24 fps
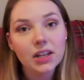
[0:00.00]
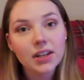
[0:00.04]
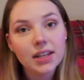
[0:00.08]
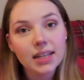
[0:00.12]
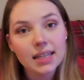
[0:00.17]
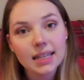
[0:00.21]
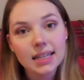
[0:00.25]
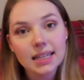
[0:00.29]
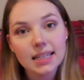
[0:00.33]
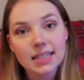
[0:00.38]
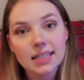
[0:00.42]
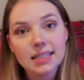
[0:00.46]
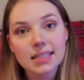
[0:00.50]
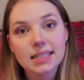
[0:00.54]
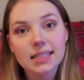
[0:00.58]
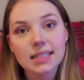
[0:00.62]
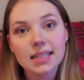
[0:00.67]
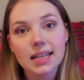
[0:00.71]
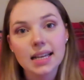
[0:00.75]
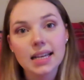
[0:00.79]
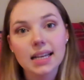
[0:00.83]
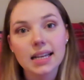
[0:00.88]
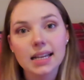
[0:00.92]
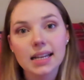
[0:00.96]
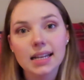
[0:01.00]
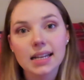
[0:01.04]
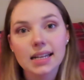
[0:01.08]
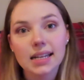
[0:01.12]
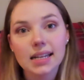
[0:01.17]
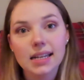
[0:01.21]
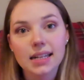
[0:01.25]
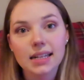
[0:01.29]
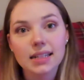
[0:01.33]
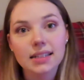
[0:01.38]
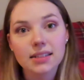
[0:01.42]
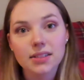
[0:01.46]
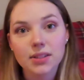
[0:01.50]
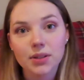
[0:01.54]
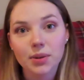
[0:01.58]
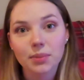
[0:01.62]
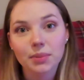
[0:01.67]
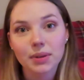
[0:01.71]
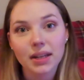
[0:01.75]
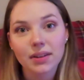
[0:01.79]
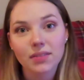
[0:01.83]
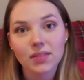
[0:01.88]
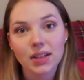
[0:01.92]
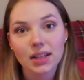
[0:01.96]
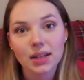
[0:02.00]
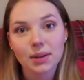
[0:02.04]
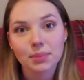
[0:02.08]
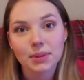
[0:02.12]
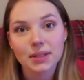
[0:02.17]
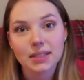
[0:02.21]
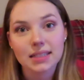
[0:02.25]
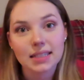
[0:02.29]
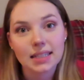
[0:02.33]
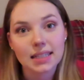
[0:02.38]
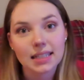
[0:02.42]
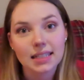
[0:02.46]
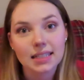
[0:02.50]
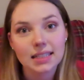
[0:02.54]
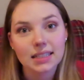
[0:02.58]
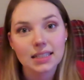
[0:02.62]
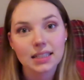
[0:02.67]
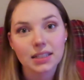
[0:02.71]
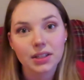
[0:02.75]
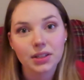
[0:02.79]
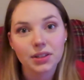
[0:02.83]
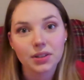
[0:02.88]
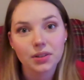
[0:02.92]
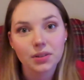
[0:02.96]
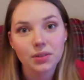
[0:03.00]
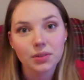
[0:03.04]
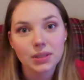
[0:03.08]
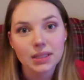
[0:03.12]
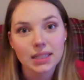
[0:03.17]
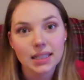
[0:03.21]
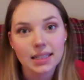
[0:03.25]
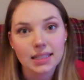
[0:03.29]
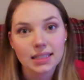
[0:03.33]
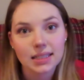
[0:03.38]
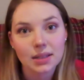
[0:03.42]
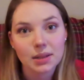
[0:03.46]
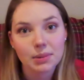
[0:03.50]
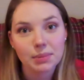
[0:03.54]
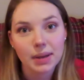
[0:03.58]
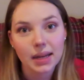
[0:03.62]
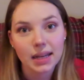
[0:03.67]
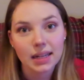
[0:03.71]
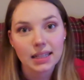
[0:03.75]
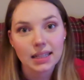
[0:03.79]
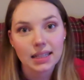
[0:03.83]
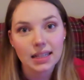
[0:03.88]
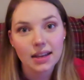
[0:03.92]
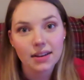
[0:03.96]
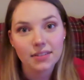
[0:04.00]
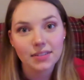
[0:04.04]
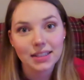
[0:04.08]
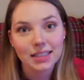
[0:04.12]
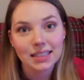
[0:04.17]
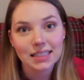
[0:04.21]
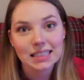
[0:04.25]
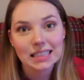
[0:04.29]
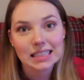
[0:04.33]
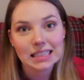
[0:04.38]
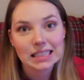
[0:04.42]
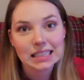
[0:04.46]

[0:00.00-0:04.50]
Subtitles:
cookies, and so I'm gonna have to get up in a second to go take some out of the oven.